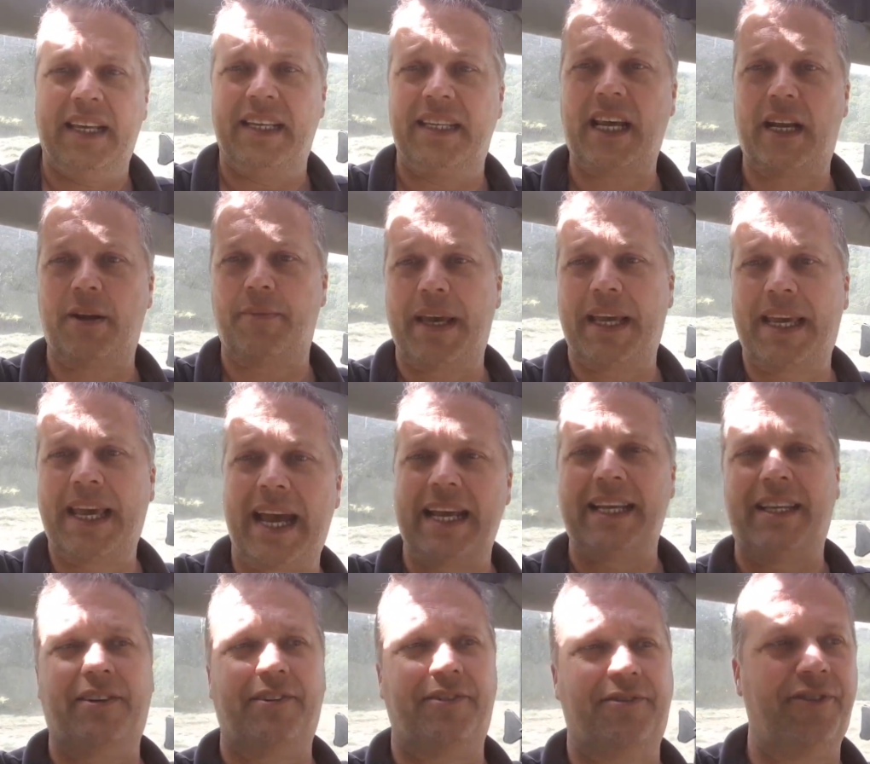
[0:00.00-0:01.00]
it's going to be a
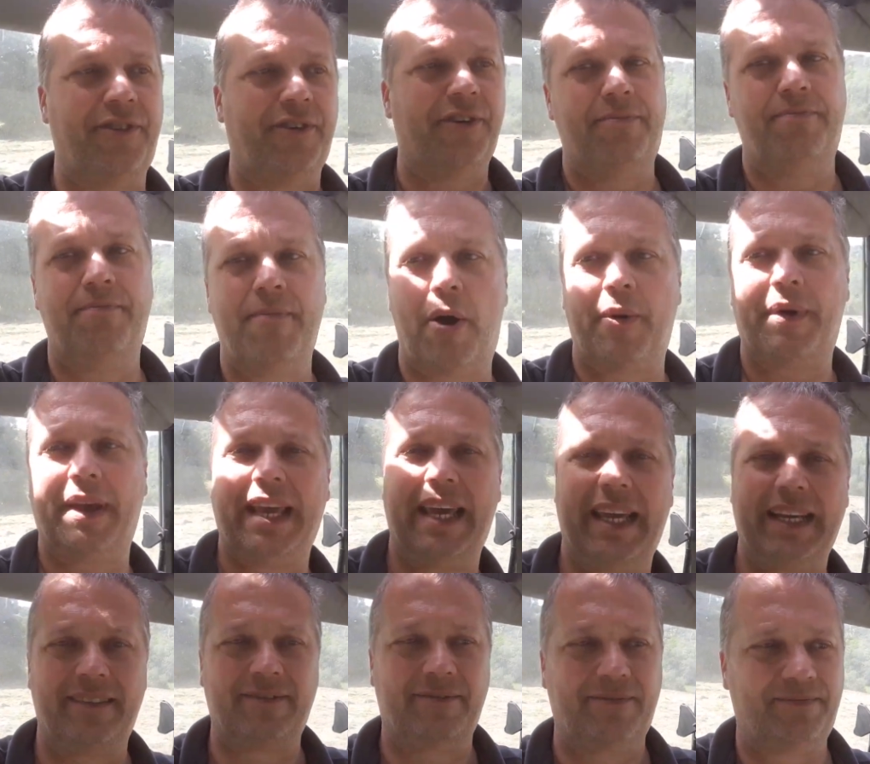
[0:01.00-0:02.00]
case of mowing
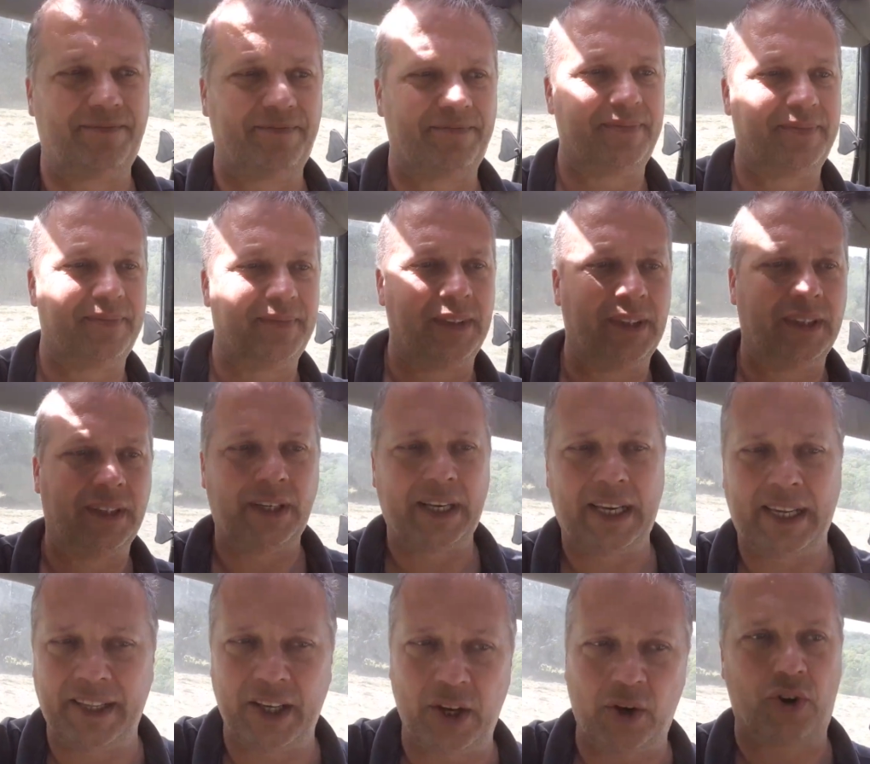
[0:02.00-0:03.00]
it
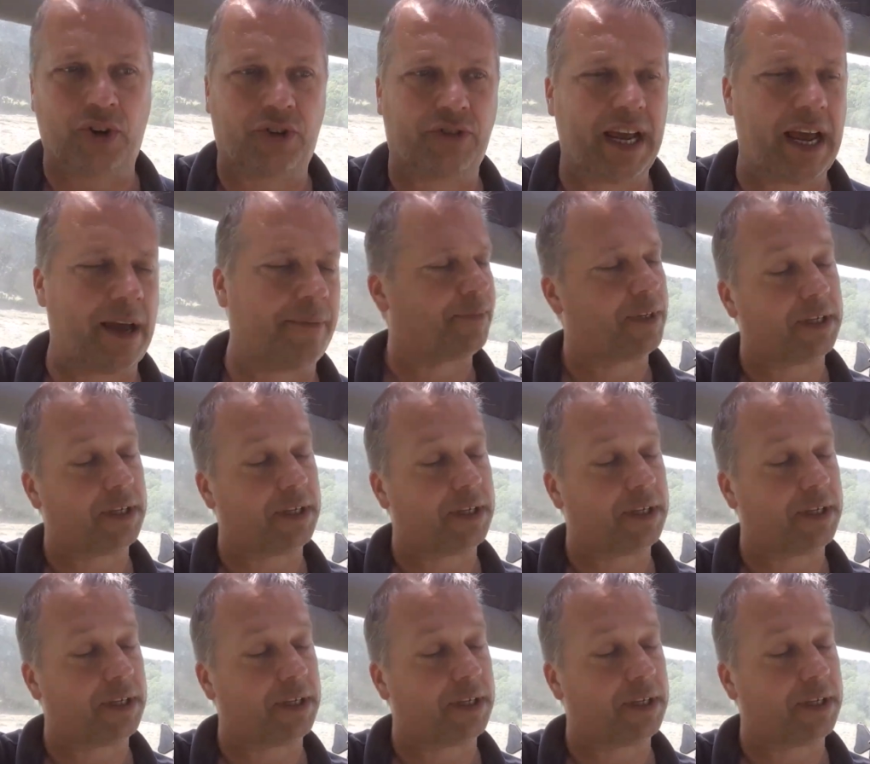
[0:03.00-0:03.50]
in the order it, uh,